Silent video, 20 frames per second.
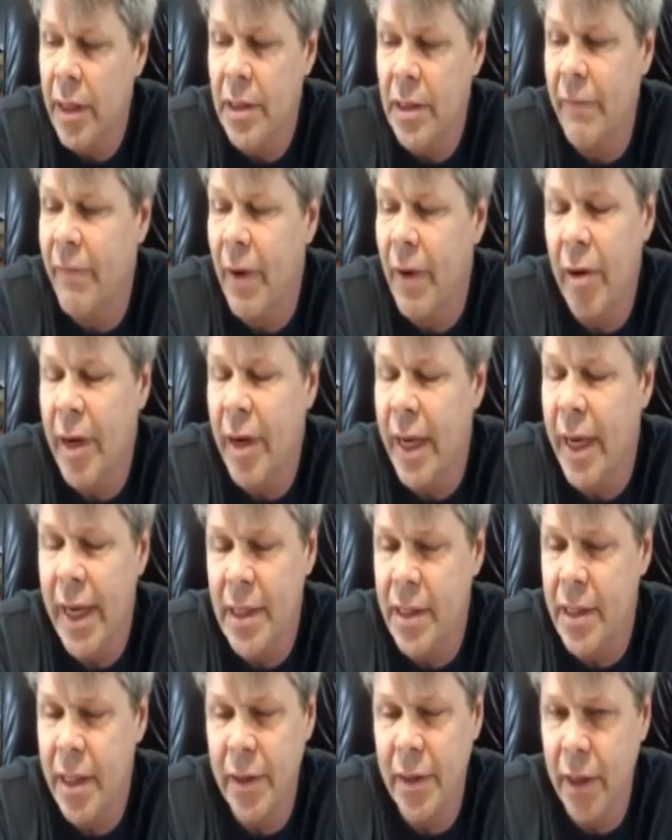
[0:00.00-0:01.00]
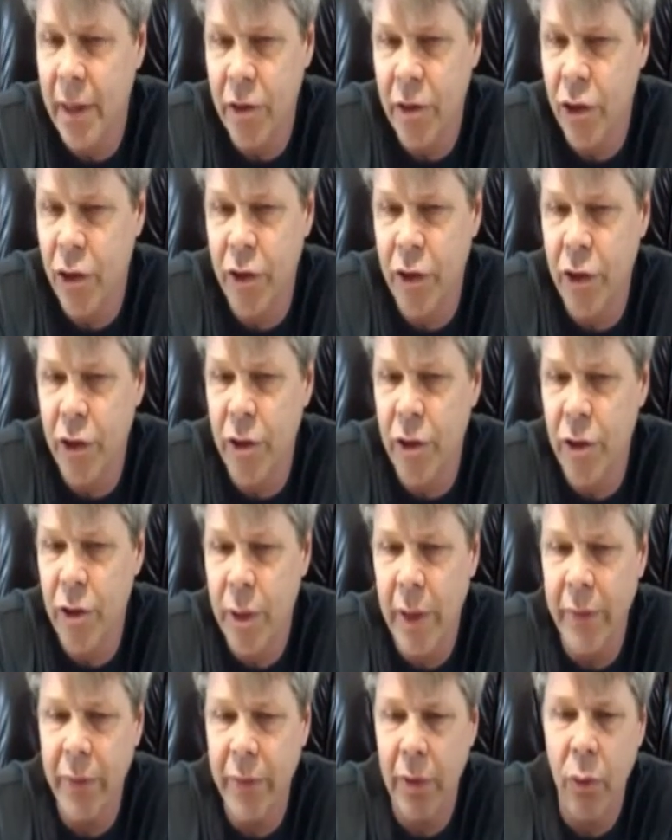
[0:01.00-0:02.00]
is a very easy thing to
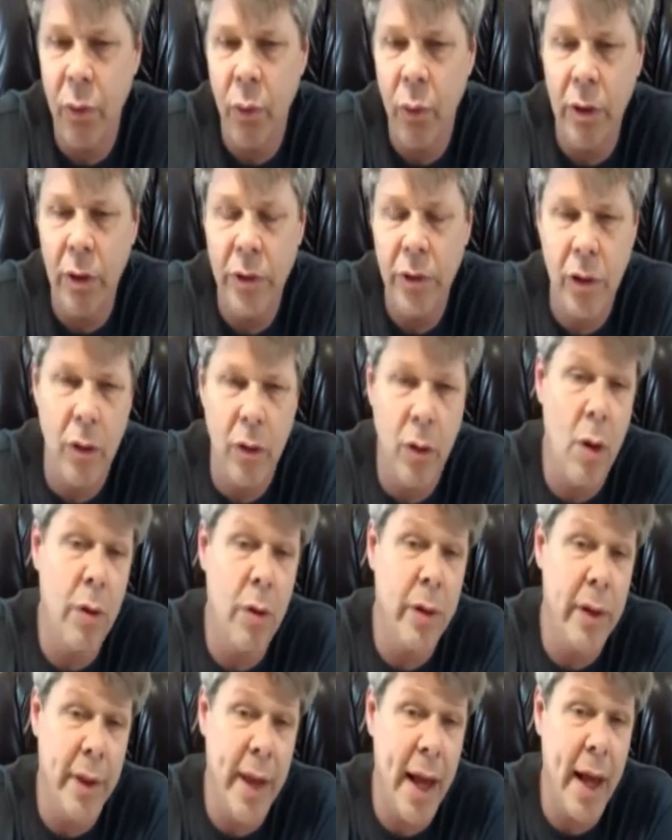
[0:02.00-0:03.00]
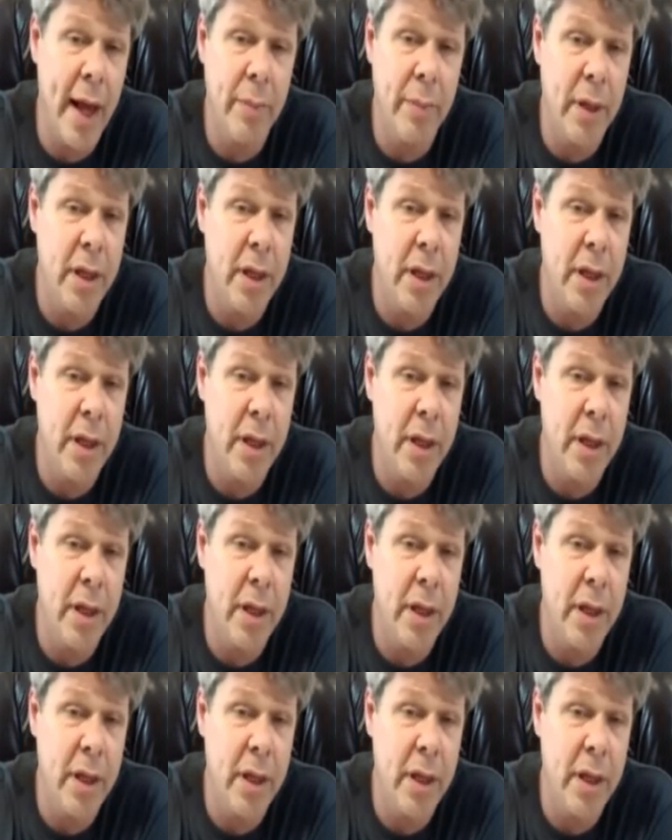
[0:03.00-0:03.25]
do if you're willing to grow to that.